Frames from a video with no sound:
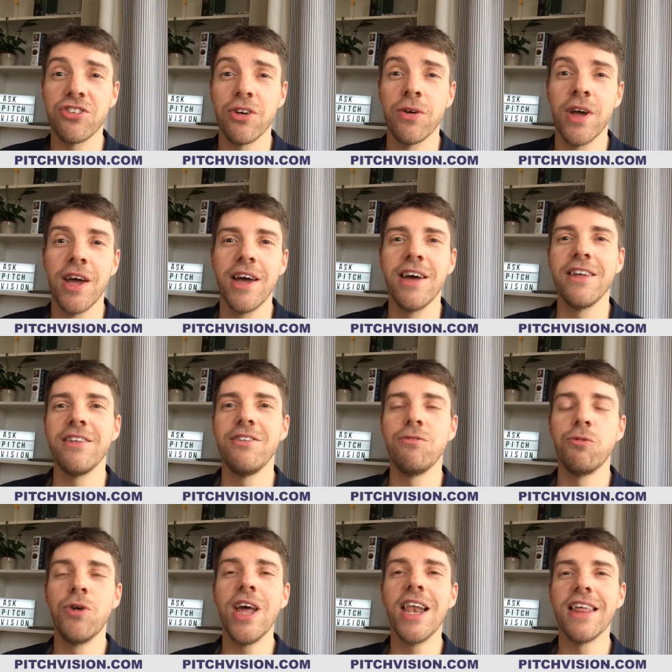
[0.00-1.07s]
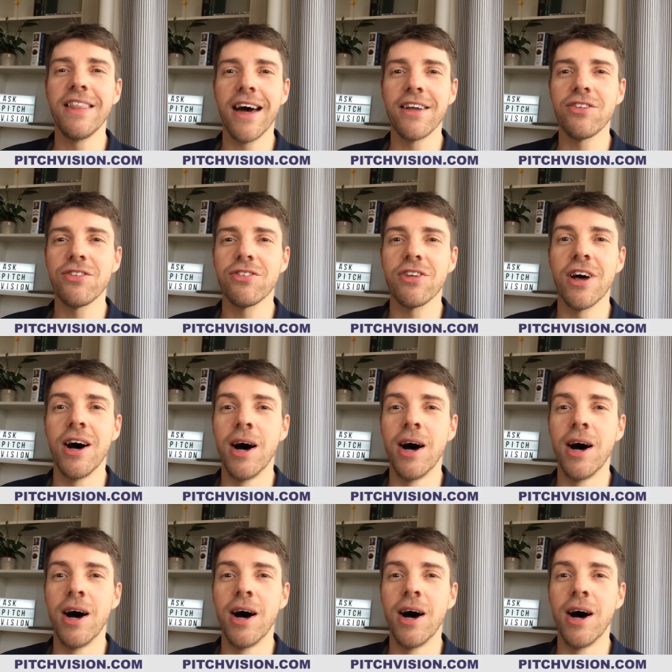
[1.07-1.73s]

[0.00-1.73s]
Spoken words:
So really that's